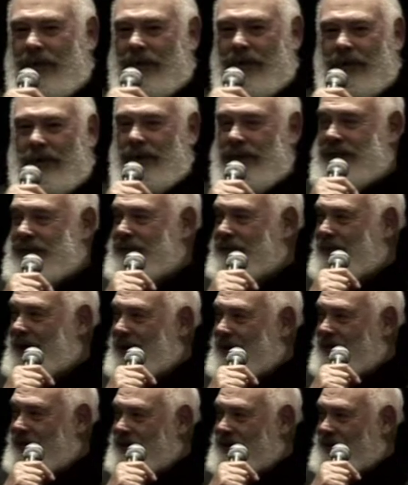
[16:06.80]
good
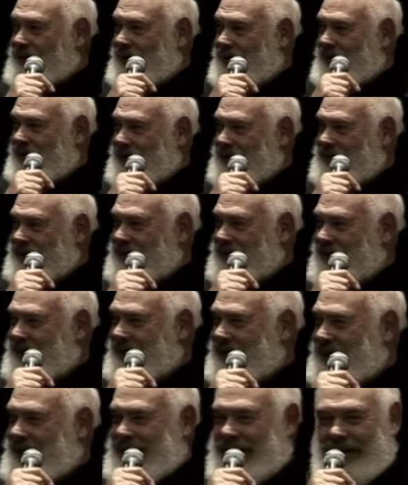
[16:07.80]
tomato sauce
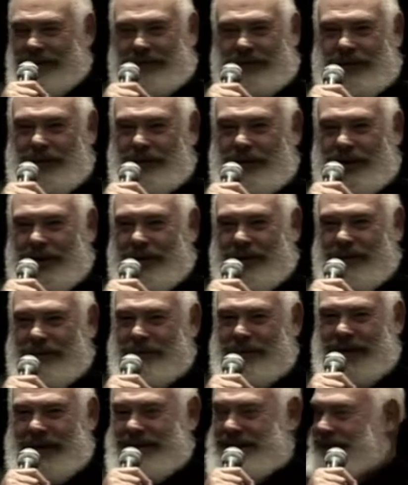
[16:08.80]
and a few other
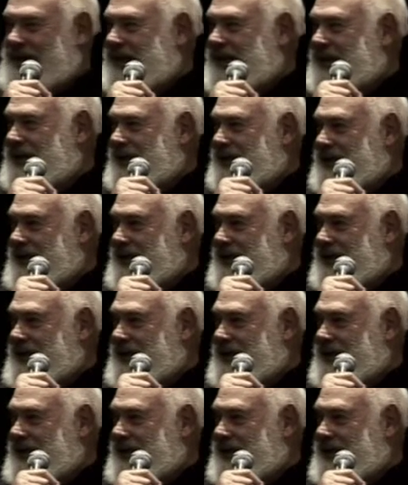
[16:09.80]
basic dishes.